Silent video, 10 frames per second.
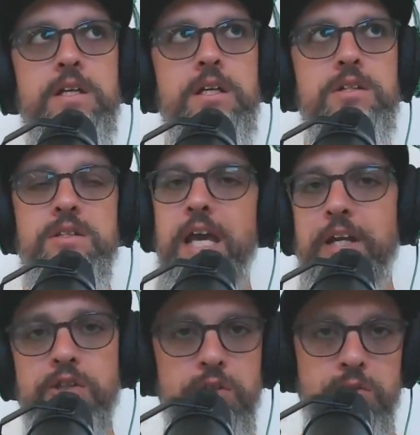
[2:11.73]
is the
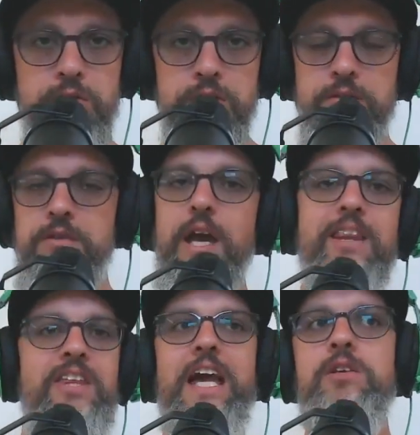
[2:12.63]
execution. So
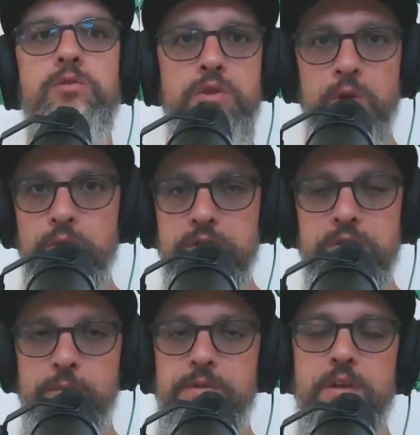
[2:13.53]
the actual
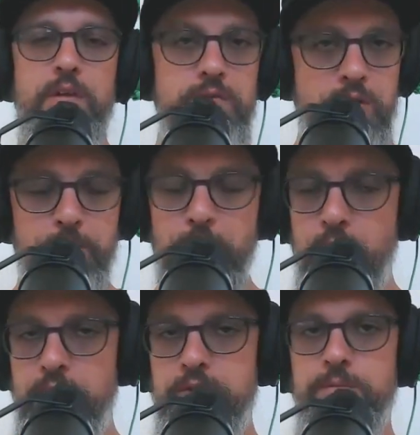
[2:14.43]
tokens themselves, the
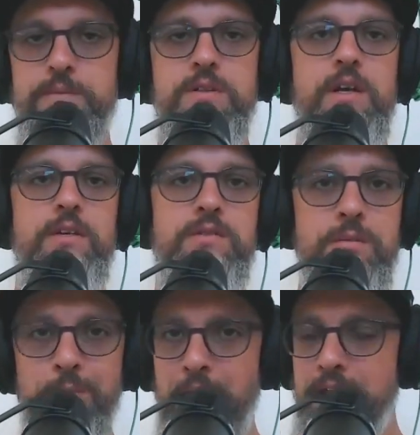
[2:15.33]
components themselves,
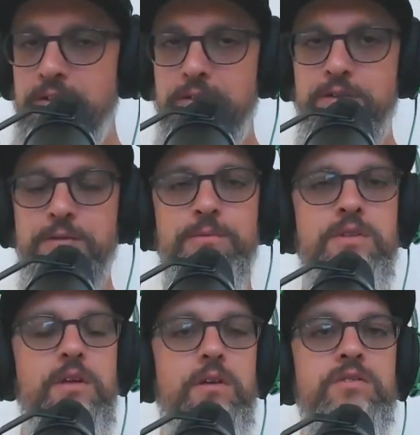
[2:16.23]
the patterns
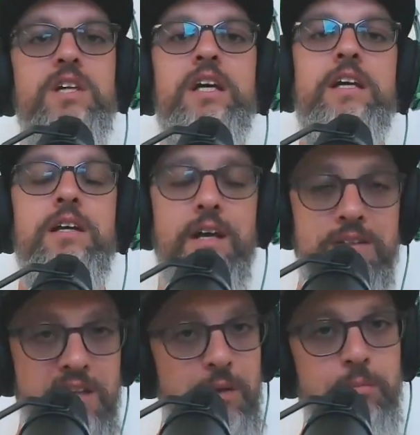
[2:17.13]
themselves,
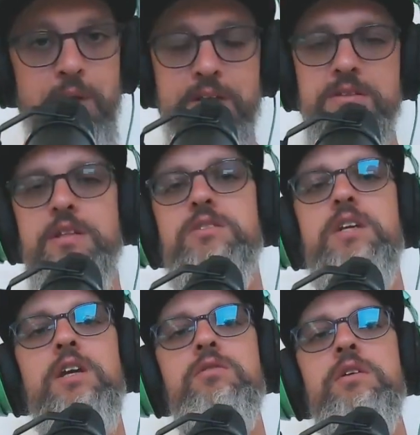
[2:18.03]
and templates,
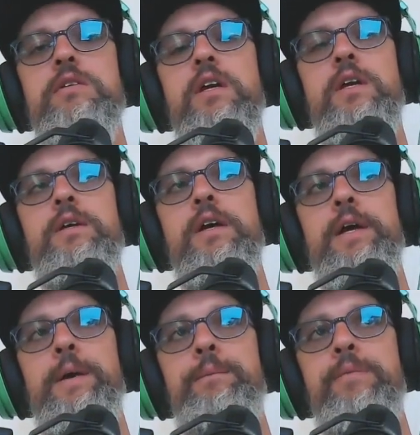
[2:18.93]
etc.
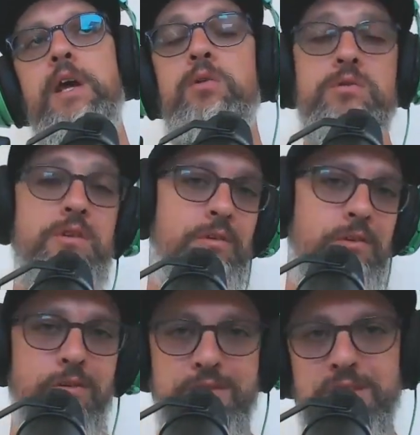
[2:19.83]
And also
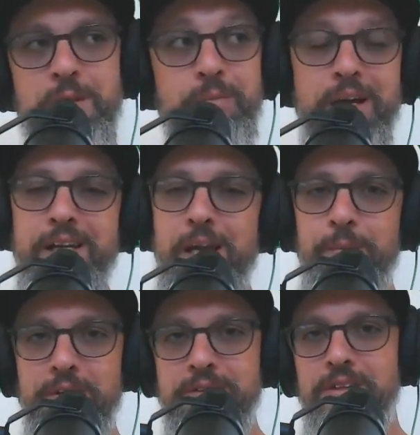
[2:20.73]
obviously the brand
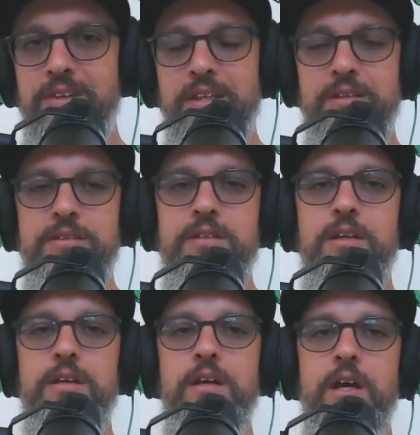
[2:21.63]
elements and things
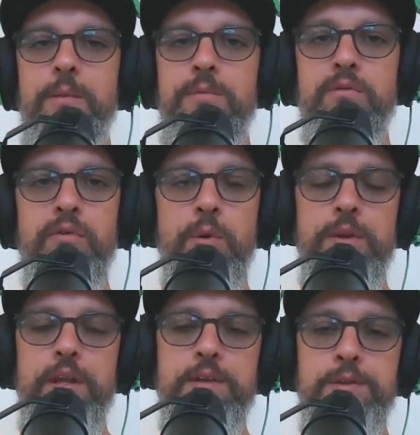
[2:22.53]
that you throw
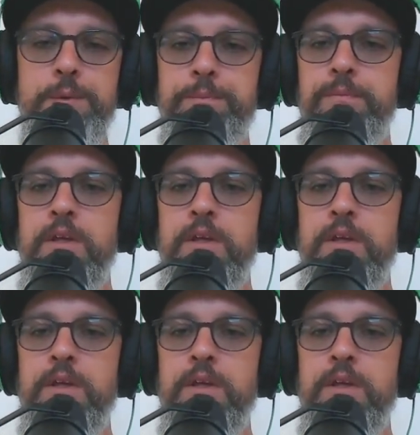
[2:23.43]
in there too.